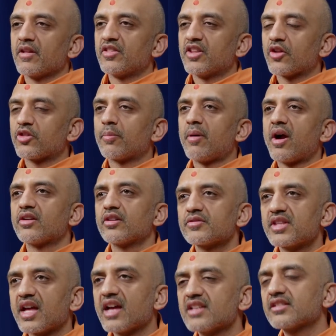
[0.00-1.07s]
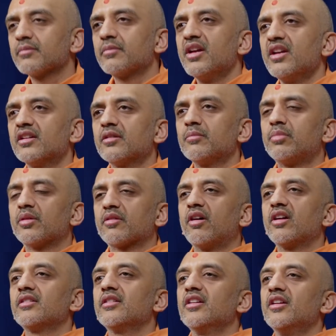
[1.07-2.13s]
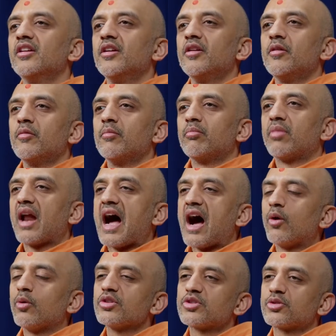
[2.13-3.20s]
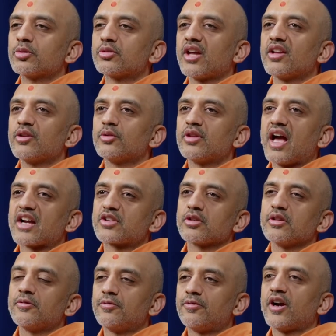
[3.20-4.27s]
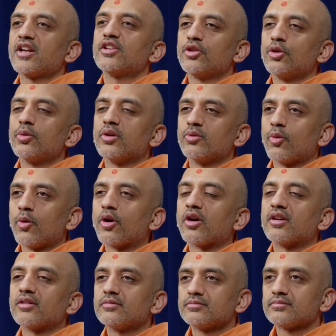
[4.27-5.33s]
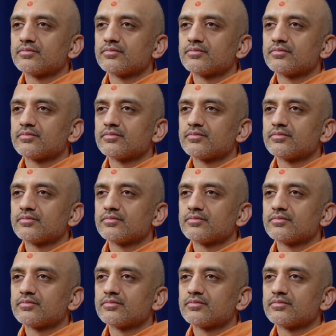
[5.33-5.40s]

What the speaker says: The other Pandavas, they ask him, "Bhagwan, but how will Shrutayudha actually fight you in war?"